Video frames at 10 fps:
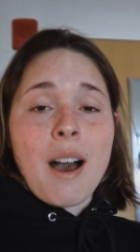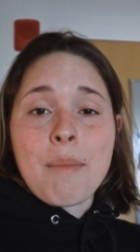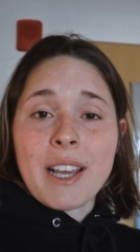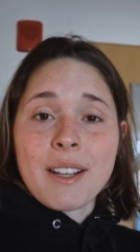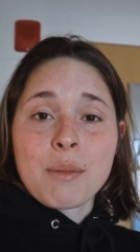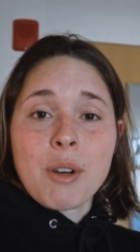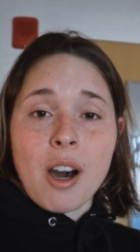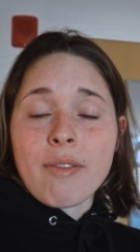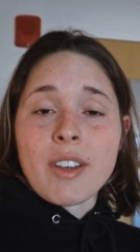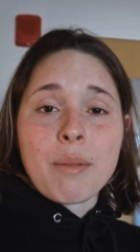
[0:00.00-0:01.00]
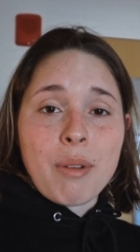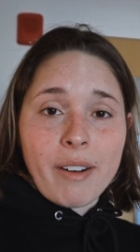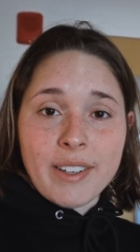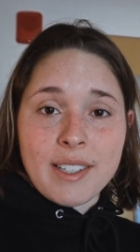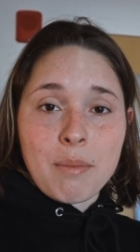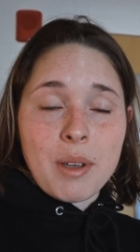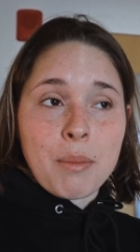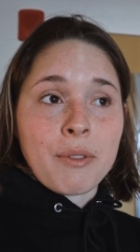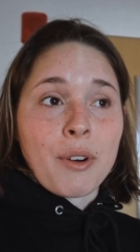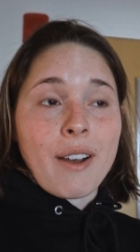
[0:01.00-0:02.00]
I'm gonna get some coffee and breakfast in me
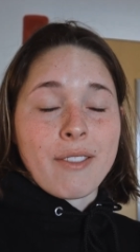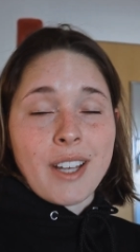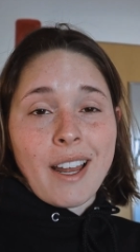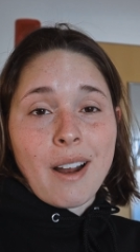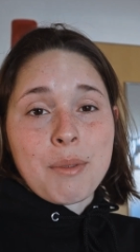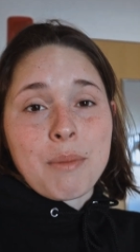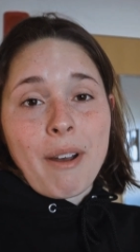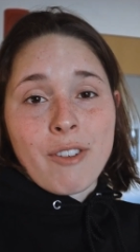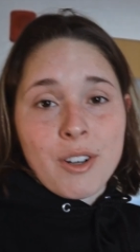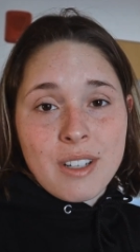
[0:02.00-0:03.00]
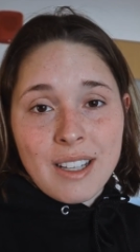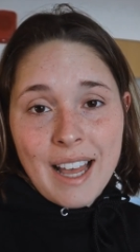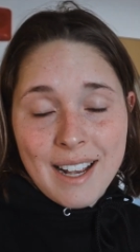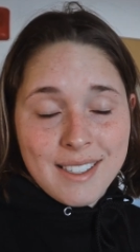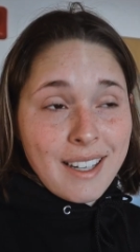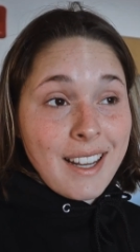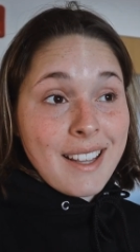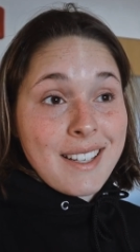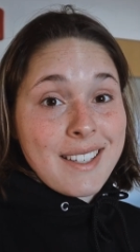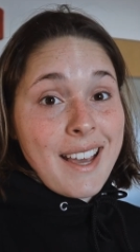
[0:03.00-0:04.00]
before I have to head up to my first class and
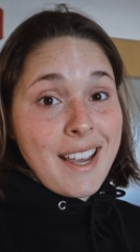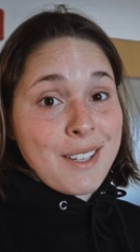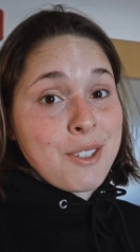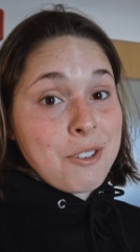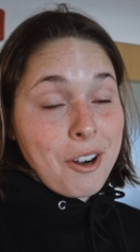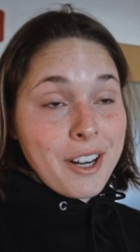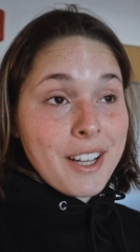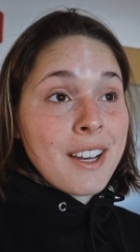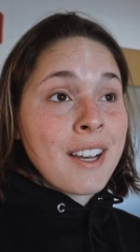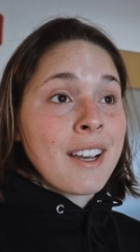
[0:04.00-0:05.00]
get this day started.